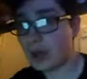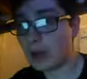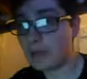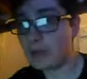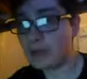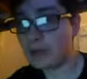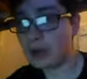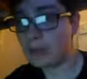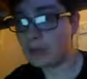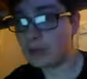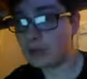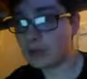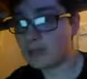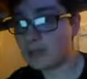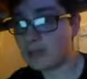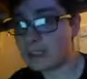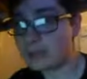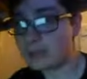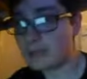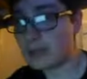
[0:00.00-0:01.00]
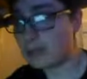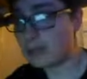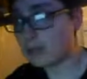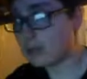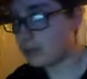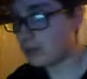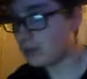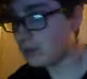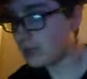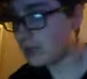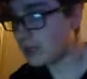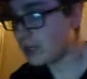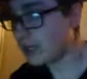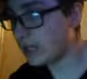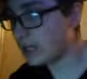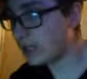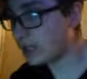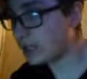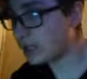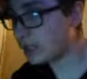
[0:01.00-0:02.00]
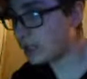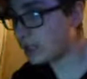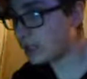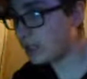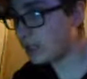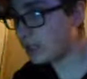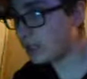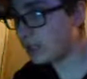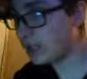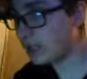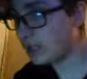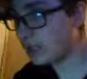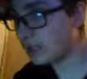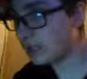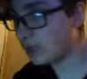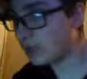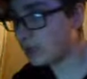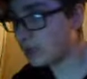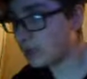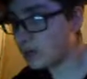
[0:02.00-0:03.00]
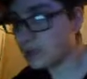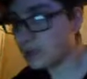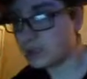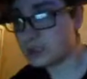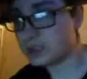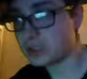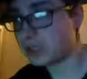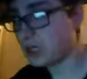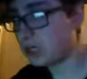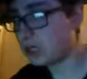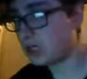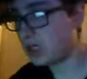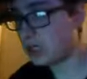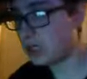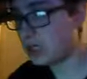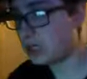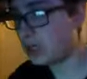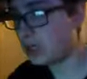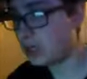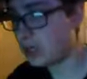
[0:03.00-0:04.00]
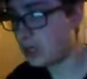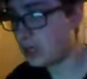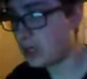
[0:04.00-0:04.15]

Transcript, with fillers: I will upload this video and I keep getting a ton.